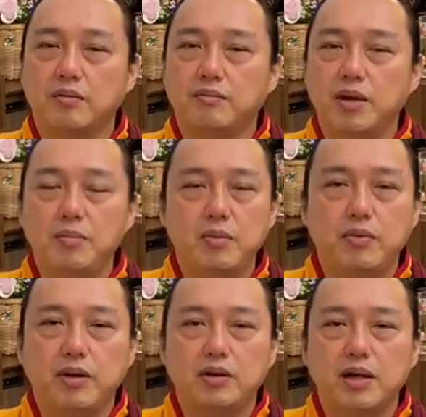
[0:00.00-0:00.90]
Maybe
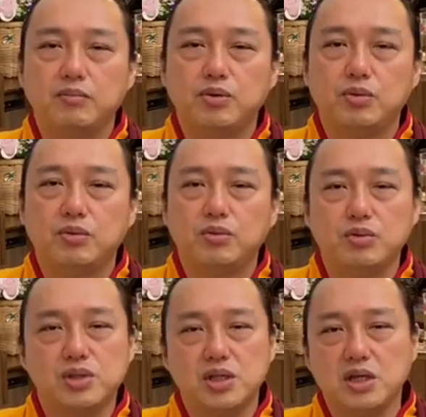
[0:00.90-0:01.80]
bring them to
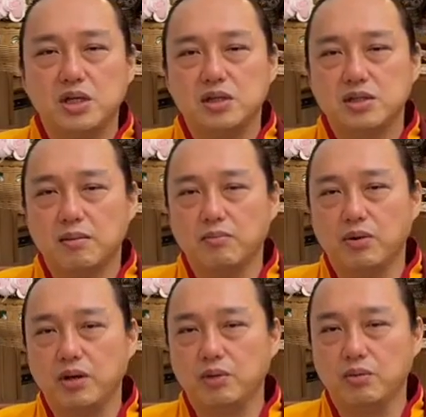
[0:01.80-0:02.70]
see
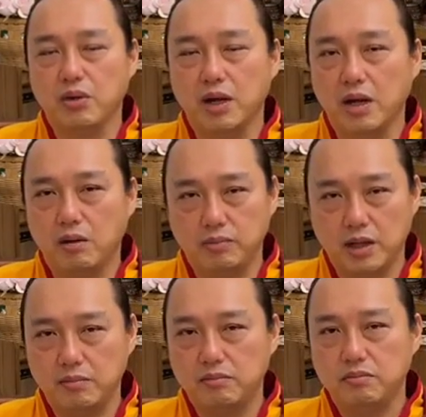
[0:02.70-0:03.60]
somebody who can help
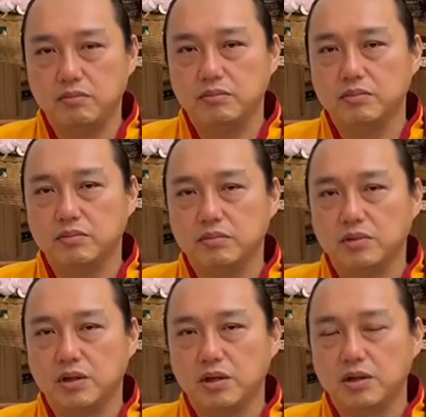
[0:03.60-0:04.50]
them,
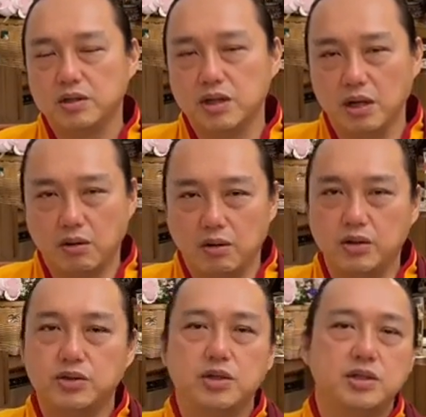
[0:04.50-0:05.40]

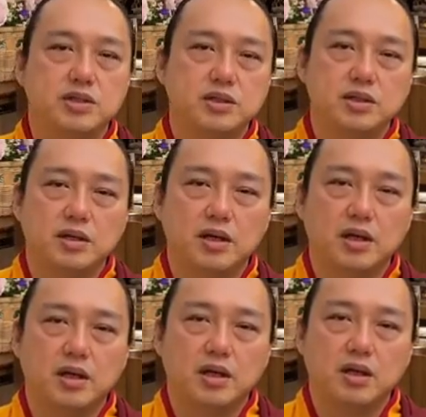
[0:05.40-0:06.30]
psychologist.
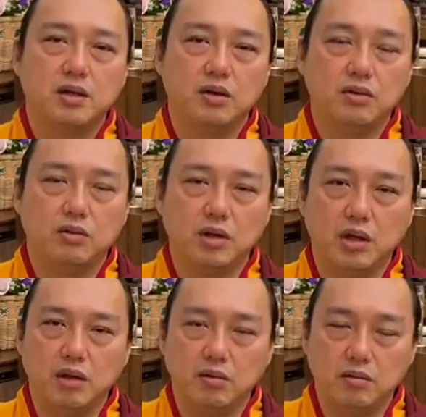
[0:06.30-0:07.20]
They
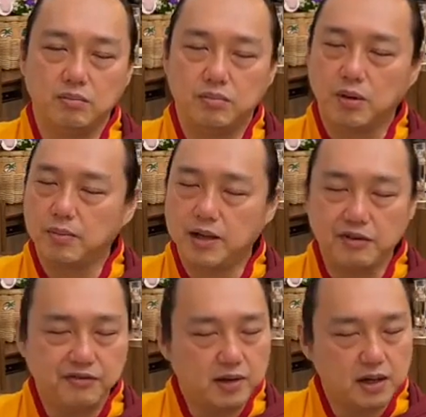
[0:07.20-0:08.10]
can
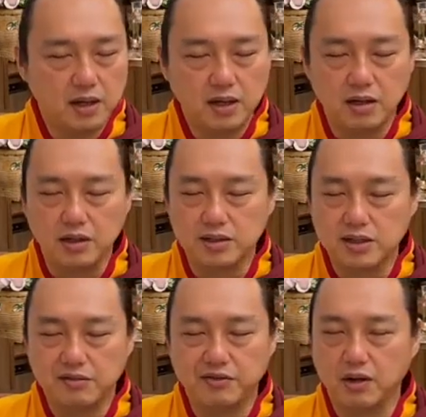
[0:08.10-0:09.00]
definitely they
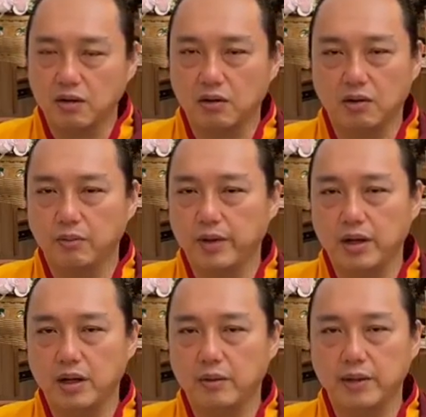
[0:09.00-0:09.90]
suffered a lot when
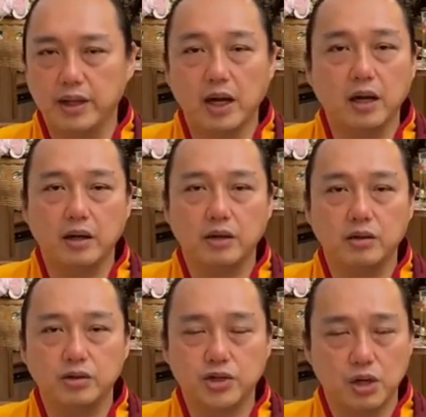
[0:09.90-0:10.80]
they were young,
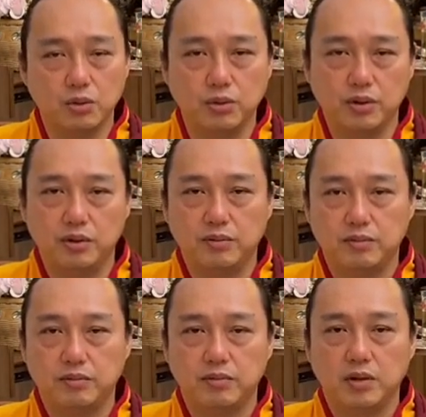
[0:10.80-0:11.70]
childhood.
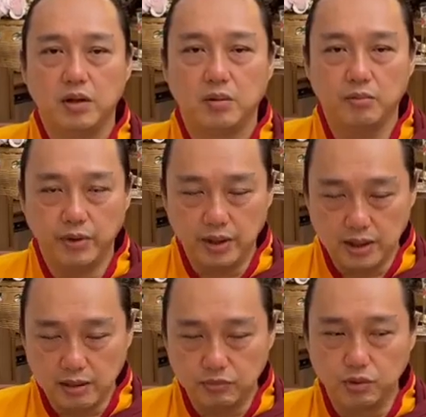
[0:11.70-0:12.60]
Bring
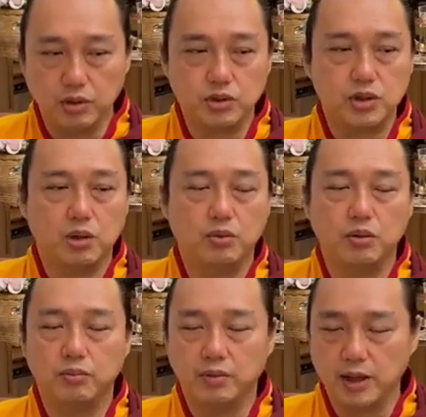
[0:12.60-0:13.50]
them to their childhood,
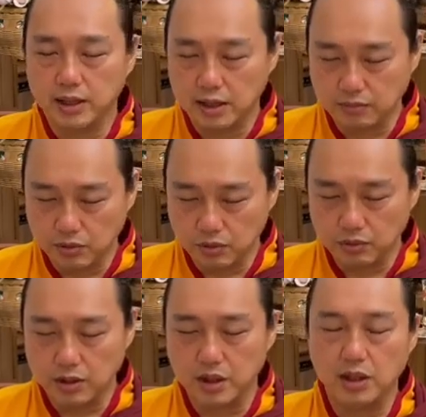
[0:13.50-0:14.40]
let them know
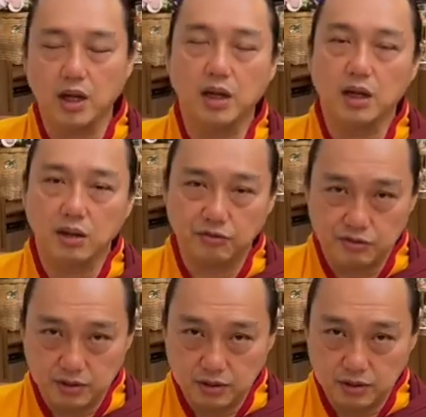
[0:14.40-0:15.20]
that they are loved.